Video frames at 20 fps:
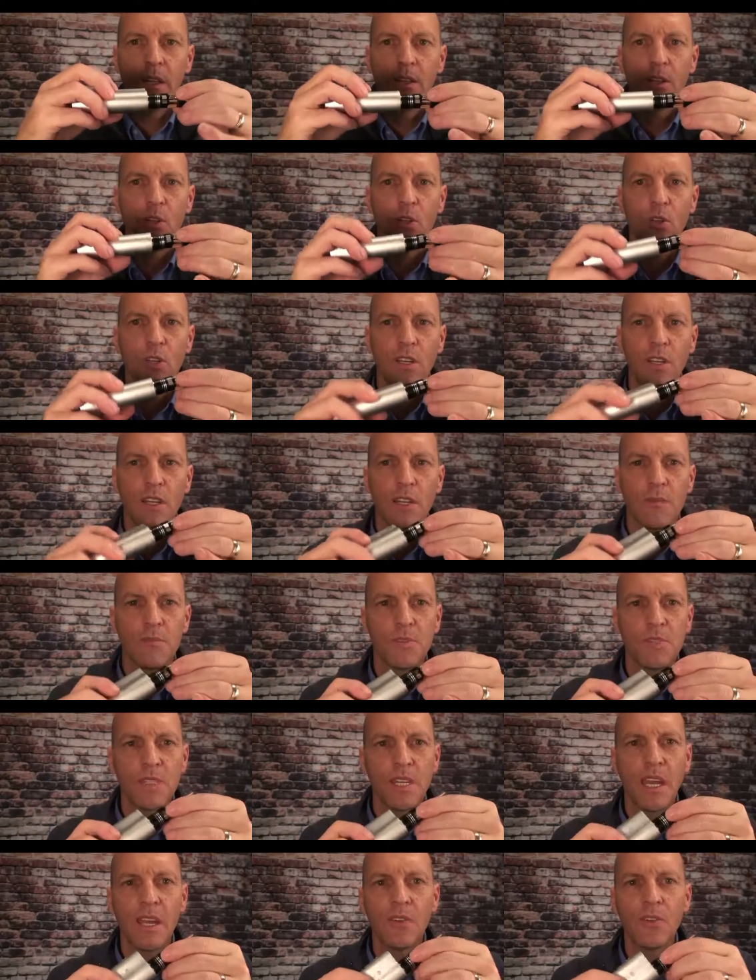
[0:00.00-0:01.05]
The unit comes
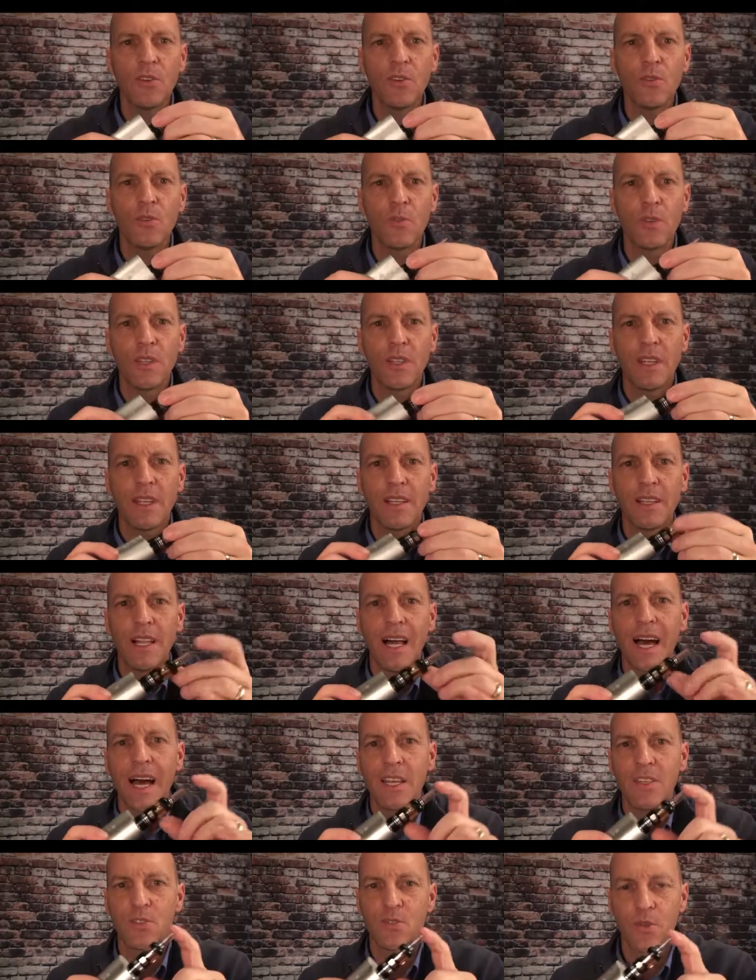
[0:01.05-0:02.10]
standard with a
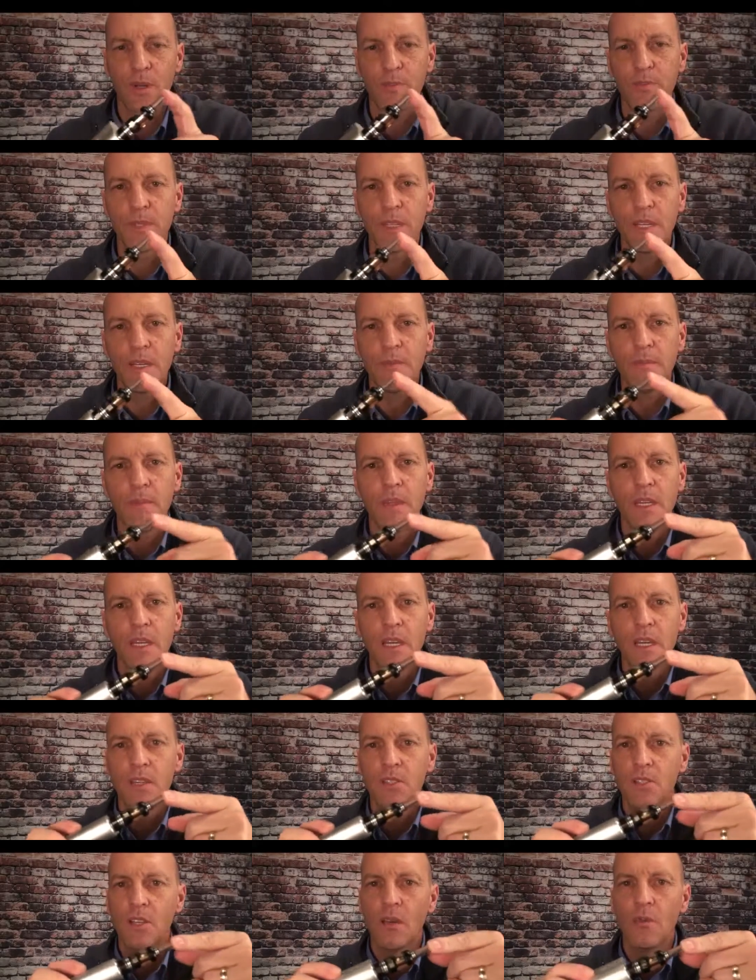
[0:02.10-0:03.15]
glass drip tip,
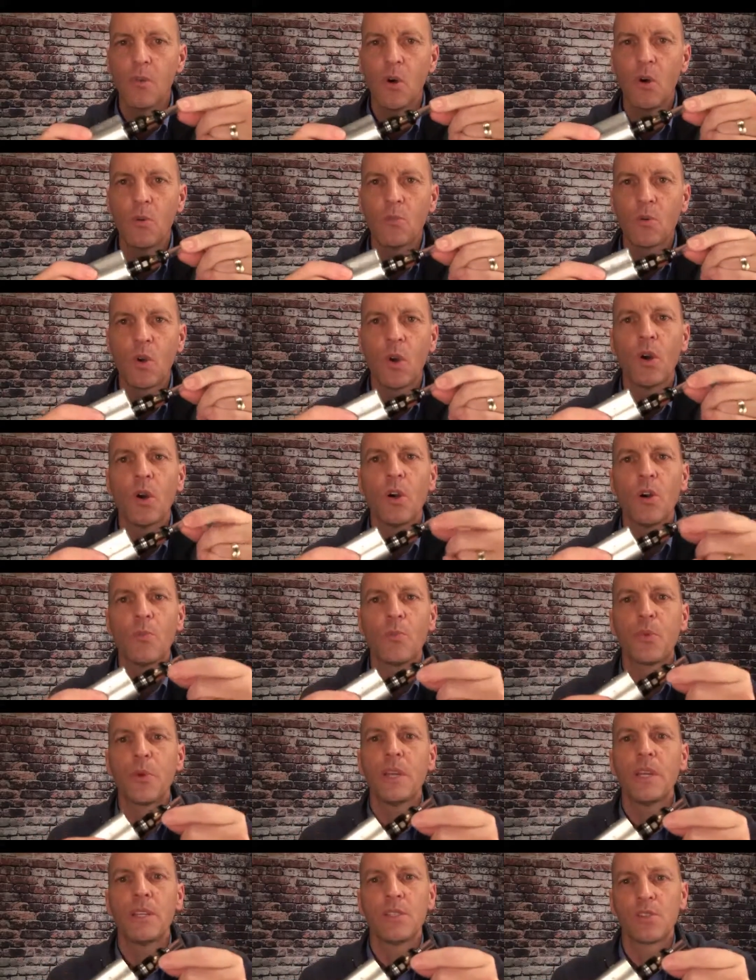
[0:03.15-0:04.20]
a sub-ohm coil
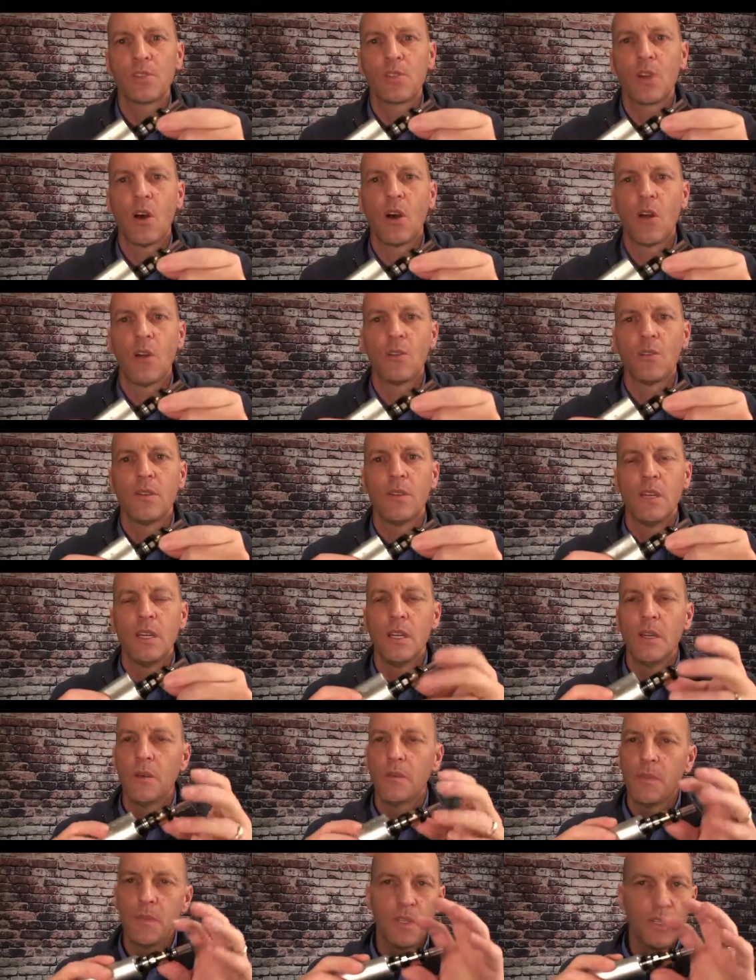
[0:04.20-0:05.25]
pre-installed
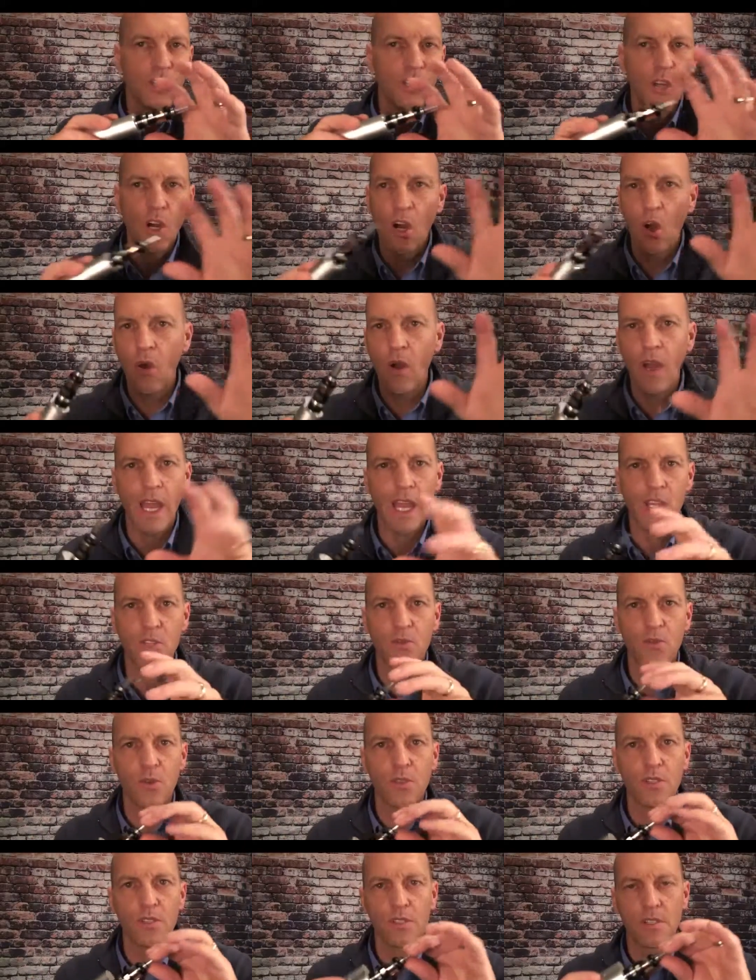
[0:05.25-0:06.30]
but no
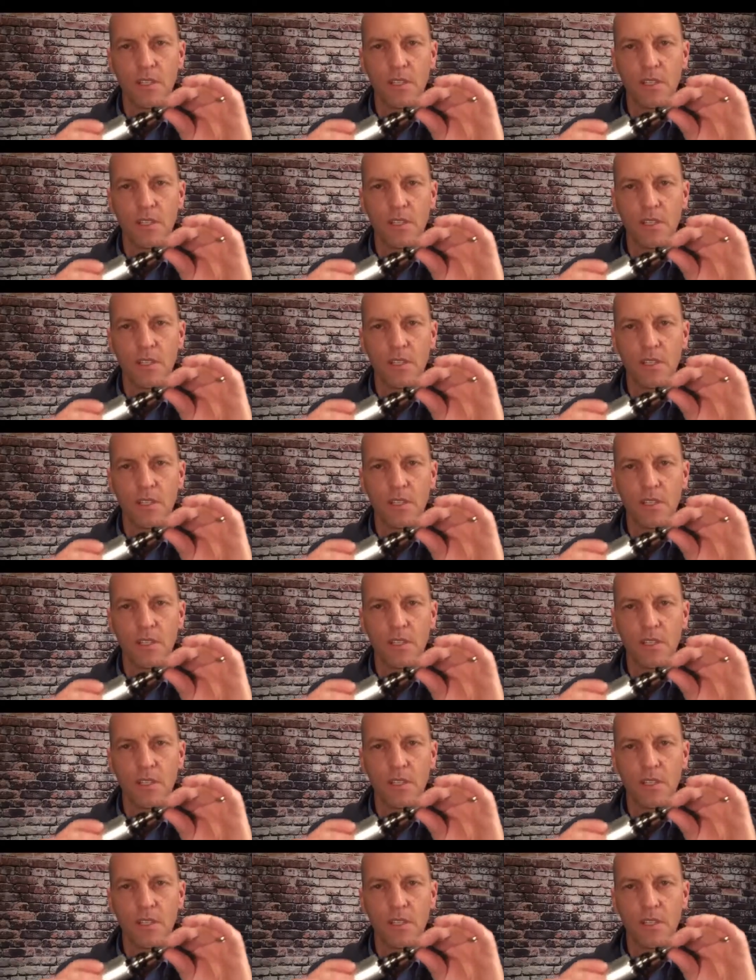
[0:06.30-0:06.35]
extras.